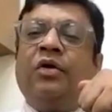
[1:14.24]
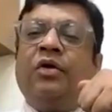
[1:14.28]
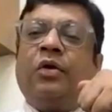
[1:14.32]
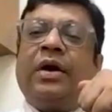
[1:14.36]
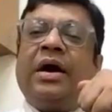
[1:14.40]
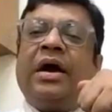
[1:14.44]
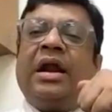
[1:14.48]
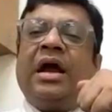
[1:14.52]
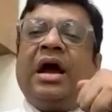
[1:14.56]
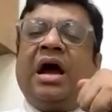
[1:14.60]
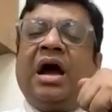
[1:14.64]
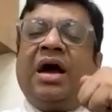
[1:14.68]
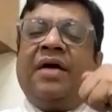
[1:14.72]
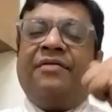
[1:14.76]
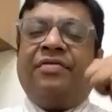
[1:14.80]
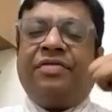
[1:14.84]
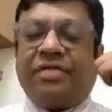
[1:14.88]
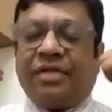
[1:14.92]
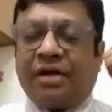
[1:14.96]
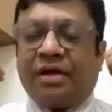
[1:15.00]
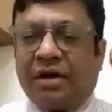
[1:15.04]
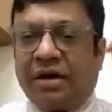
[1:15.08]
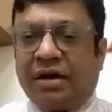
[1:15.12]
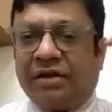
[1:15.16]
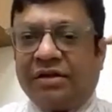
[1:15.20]
you can have
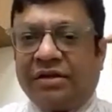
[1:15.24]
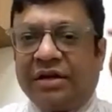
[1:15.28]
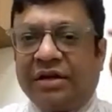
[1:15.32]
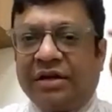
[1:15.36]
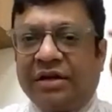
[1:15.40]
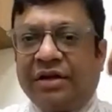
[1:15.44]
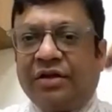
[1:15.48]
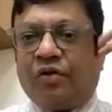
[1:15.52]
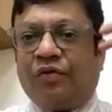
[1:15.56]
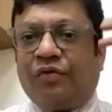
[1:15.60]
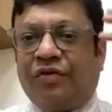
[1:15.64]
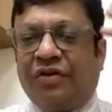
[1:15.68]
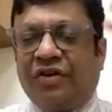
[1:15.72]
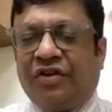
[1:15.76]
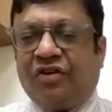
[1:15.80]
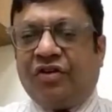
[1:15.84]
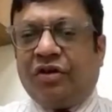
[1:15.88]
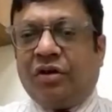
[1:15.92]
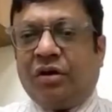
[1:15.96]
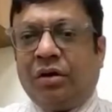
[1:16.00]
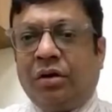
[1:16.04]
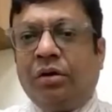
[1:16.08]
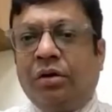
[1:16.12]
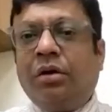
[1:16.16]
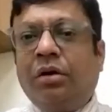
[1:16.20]
sudden change of
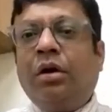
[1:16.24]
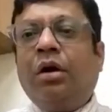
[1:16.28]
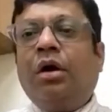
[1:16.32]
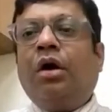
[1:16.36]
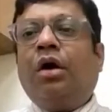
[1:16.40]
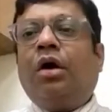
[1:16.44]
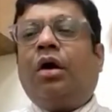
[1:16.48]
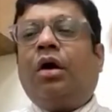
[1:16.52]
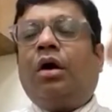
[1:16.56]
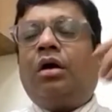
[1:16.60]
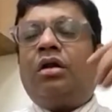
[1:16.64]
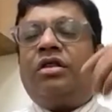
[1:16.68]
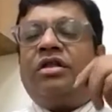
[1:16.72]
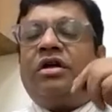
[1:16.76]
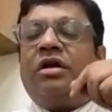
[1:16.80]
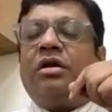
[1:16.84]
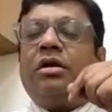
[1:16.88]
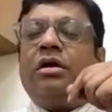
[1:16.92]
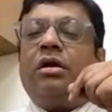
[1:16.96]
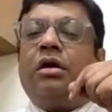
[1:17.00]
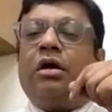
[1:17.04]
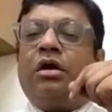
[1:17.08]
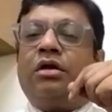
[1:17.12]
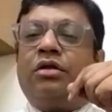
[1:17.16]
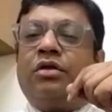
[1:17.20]
vision or
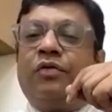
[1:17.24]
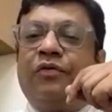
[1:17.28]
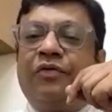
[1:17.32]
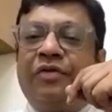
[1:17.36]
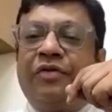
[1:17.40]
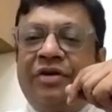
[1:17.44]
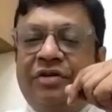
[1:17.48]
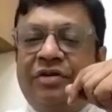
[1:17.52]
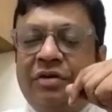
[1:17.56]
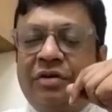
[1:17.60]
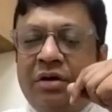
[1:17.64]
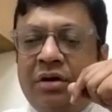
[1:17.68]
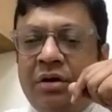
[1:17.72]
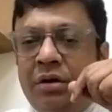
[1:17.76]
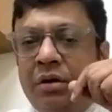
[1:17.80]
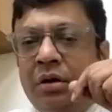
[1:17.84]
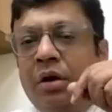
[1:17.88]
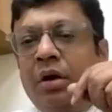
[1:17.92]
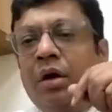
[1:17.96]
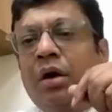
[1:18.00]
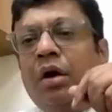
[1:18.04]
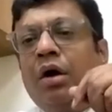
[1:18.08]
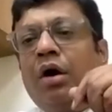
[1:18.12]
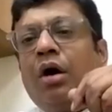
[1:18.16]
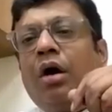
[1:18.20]
sudden loss of vision
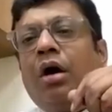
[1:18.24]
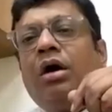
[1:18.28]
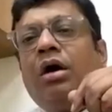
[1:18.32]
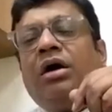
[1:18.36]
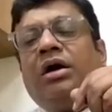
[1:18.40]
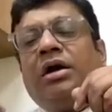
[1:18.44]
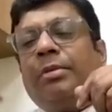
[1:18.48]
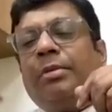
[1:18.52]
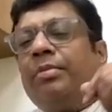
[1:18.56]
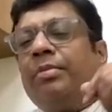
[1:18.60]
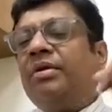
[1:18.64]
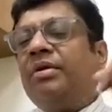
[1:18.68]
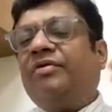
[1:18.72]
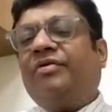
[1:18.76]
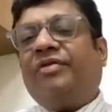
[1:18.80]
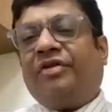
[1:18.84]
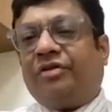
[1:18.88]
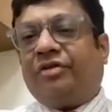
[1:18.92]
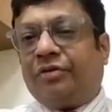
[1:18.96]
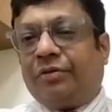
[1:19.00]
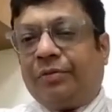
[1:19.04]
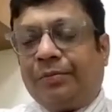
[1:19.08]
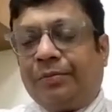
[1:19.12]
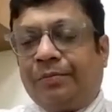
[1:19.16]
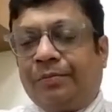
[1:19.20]
or double
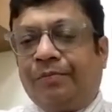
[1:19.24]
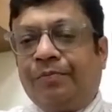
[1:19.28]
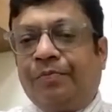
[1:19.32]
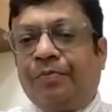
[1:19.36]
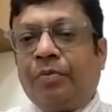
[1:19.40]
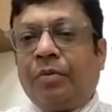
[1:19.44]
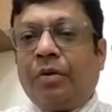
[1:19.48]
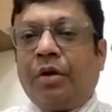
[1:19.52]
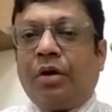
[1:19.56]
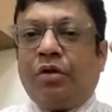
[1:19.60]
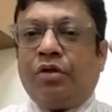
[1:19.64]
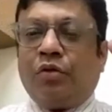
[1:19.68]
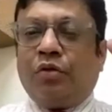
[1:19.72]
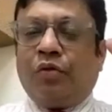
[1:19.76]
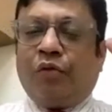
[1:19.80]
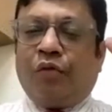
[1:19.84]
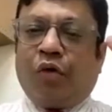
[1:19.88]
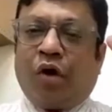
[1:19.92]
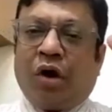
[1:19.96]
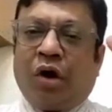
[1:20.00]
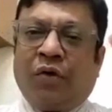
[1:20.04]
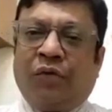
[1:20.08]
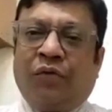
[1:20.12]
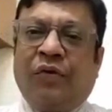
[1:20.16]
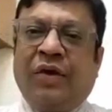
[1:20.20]
vision. So
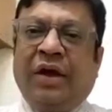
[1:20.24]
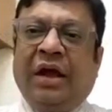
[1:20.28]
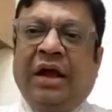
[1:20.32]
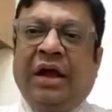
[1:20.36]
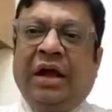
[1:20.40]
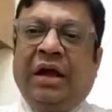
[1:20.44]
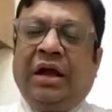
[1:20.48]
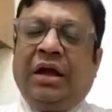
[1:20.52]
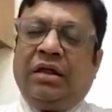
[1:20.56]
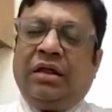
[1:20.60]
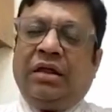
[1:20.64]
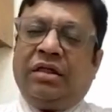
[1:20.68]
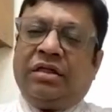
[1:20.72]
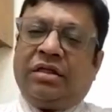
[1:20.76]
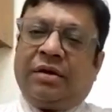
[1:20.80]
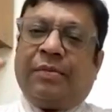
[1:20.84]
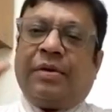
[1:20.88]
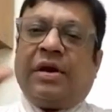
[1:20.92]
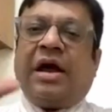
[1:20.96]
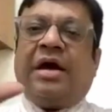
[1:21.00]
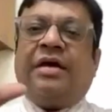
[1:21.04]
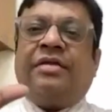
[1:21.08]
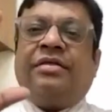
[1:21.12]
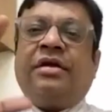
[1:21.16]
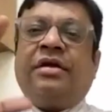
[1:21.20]
what we
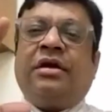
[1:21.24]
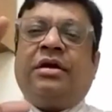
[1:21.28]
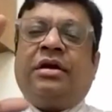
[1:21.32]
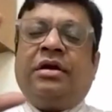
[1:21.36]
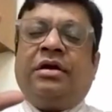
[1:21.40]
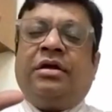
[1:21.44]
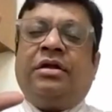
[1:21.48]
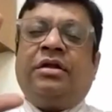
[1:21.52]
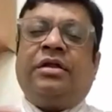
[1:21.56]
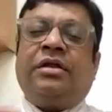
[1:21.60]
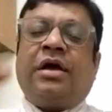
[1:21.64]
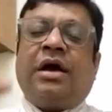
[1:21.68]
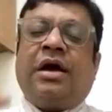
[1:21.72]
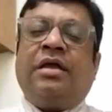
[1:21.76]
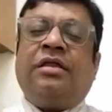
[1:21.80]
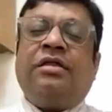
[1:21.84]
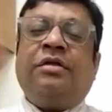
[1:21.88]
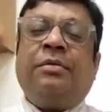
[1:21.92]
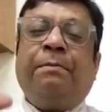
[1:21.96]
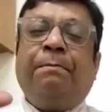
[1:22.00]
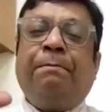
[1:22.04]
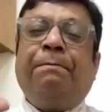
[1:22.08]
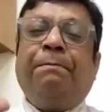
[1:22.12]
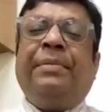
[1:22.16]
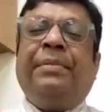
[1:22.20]
summarize it is
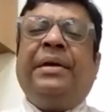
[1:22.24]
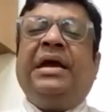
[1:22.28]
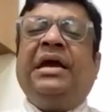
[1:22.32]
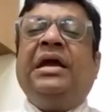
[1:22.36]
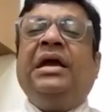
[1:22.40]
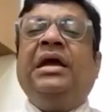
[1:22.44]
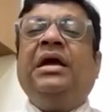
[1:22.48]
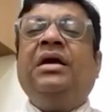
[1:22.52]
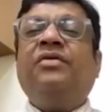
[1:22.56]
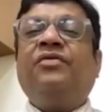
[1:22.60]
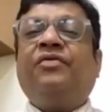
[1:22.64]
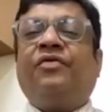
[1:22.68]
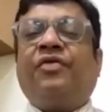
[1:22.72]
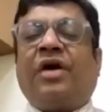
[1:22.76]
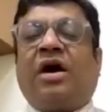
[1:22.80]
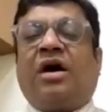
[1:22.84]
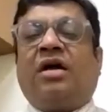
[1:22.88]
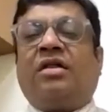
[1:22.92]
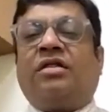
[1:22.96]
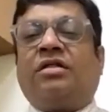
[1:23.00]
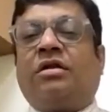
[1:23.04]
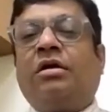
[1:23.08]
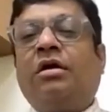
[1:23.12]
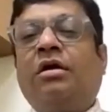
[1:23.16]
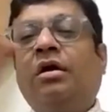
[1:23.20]
as be
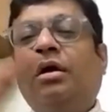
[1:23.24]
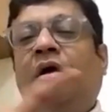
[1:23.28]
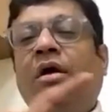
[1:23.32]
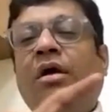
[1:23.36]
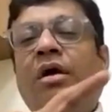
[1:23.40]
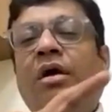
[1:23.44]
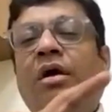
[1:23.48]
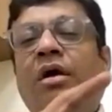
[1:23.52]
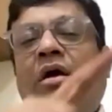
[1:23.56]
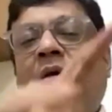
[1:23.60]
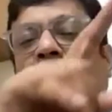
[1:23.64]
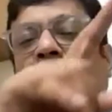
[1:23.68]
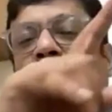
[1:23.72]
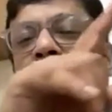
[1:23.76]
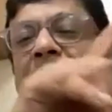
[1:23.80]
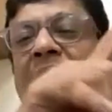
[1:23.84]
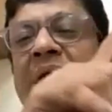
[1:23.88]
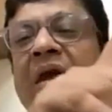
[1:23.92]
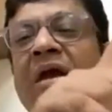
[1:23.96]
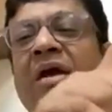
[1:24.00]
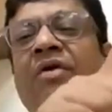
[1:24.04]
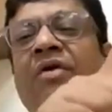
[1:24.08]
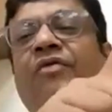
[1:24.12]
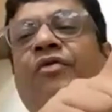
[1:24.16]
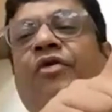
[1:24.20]
fast.
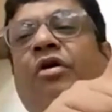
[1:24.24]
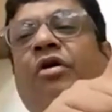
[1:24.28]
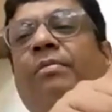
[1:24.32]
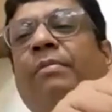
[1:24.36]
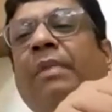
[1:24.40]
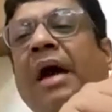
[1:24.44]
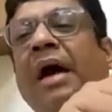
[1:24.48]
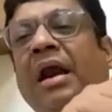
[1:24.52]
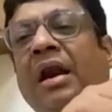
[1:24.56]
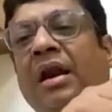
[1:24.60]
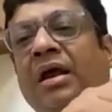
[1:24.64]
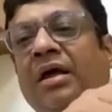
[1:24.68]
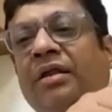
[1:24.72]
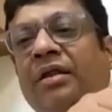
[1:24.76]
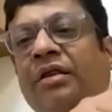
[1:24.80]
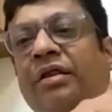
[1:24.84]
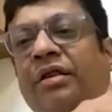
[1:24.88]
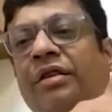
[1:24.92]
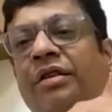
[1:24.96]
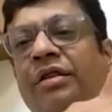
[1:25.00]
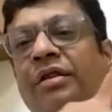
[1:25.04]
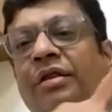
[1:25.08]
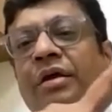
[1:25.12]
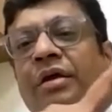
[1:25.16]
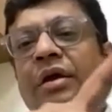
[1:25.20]
B for
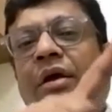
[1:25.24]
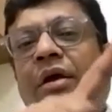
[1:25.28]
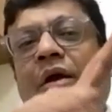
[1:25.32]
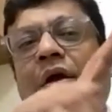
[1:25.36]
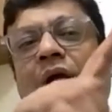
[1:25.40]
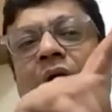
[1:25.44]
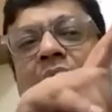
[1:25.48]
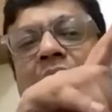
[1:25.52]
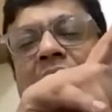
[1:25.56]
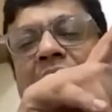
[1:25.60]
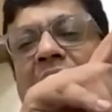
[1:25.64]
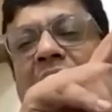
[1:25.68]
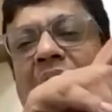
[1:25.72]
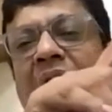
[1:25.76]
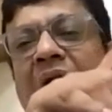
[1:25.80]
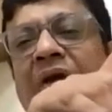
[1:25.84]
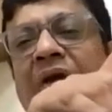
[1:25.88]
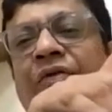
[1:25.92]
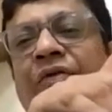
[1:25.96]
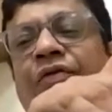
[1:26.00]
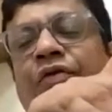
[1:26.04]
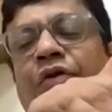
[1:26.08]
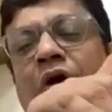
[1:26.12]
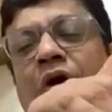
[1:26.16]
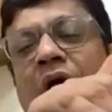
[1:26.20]
balance,
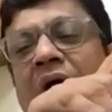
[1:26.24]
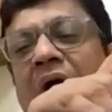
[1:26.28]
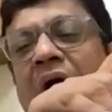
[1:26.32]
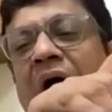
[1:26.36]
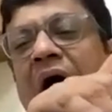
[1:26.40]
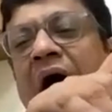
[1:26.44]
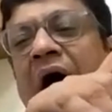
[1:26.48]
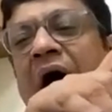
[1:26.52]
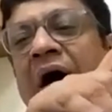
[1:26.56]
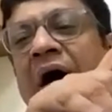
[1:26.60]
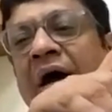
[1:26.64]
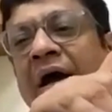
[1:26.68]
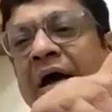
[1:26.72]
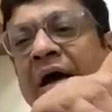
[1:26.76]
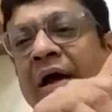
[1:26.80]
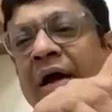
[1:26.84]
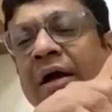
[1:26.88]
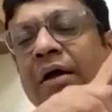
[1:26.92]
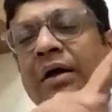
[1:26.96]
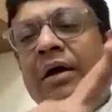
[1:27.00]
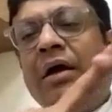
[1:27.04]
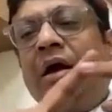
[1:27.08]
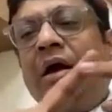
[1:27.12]
E for eye,